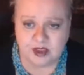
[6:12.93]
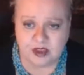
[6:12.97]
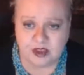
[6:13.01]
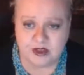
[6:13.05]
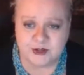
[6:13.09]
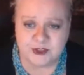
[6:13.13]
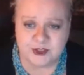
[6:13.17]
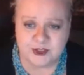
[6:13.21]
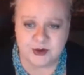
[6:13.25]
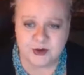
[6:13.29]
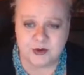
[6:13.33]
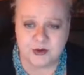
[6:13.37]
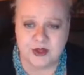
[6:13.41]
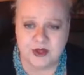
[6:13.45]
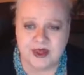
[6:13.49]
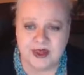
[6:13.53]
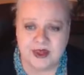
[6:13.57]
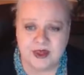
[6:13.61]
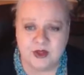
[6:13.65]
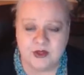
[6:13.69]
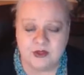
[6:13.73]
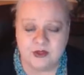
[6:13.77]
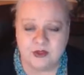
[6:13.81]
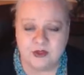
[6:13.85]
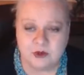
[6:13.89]
So
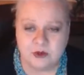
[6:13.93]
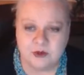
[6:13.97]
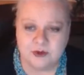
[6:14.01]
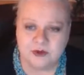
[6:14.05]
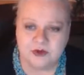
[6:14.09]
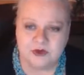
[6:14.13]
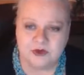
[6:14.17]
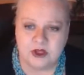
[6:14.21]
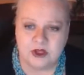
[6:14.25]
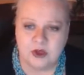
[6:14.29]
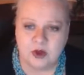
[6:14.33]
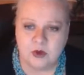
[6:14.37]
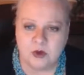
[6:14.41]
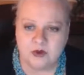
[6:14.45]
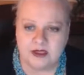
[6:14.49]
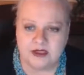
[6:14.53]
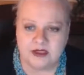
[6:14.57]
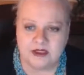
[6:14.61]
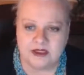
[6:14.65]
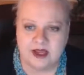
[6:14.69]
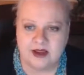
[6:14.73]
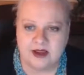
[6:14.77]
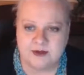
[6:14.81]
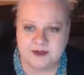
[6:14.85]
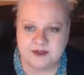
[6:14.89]
those are the only
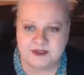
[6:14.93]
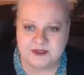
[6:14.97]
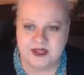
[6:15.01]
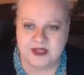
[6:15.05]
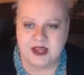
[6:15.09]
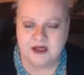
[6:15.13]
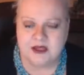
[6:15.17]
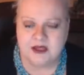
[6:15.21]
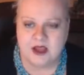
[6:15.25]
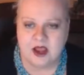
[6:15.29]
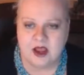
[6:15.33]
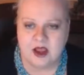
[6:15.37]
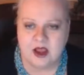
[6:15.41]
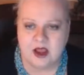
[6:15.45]
times that